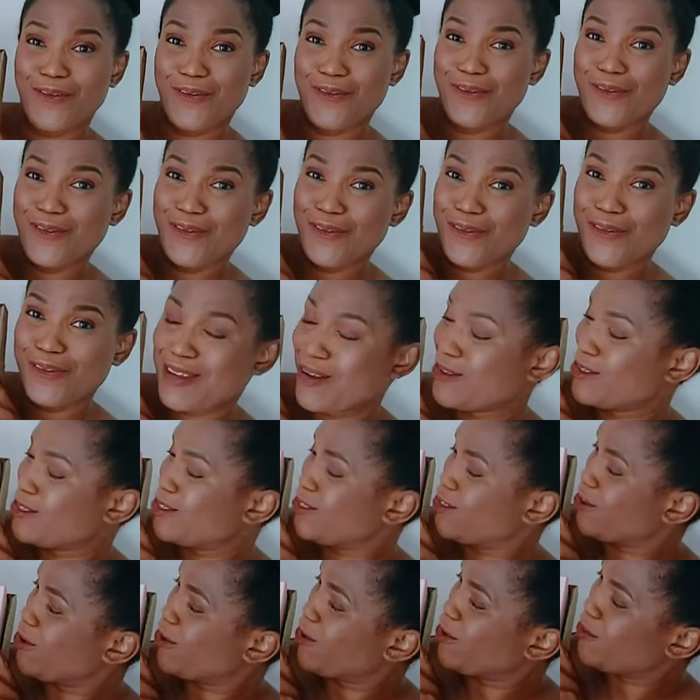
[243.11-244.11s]

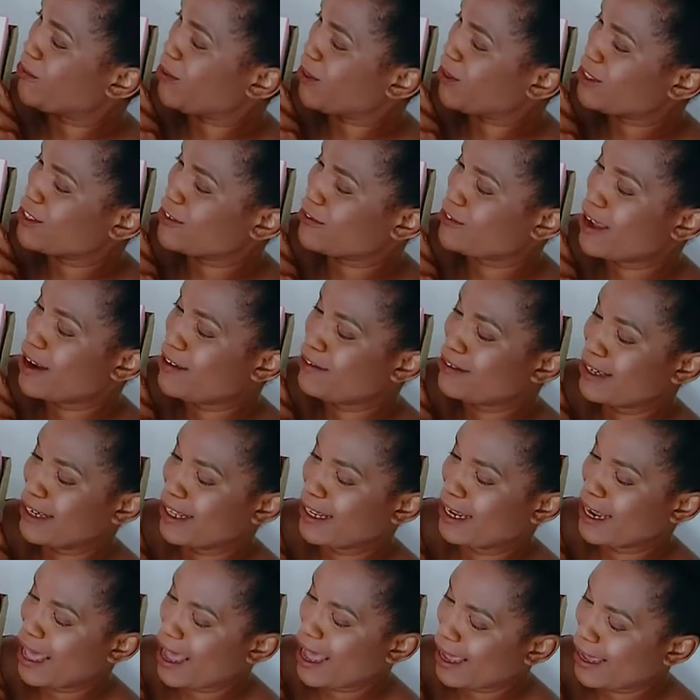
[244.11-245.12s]
Oh, so beautiful. I
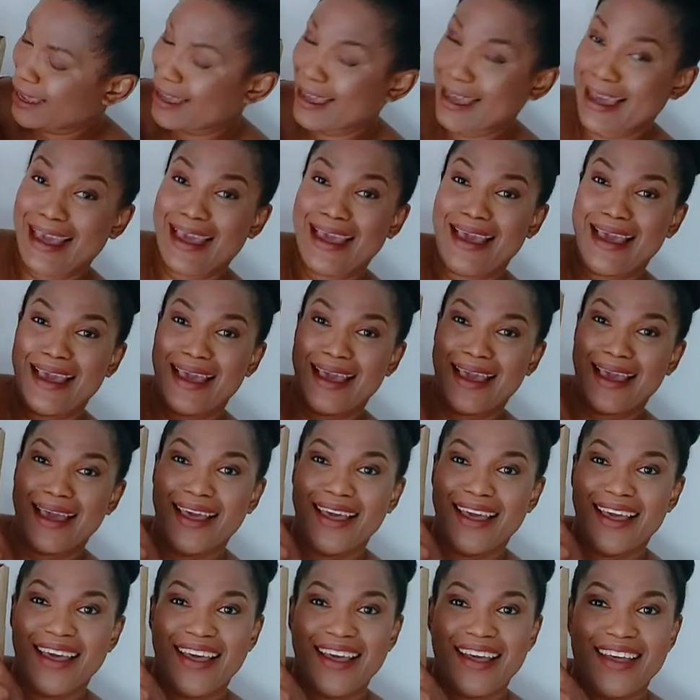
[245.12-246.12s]
really like it.
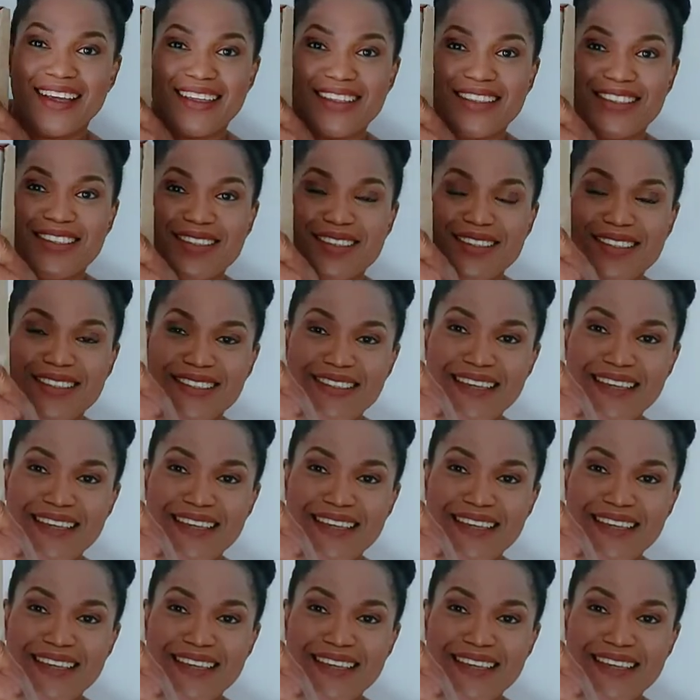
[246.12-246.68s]
Do you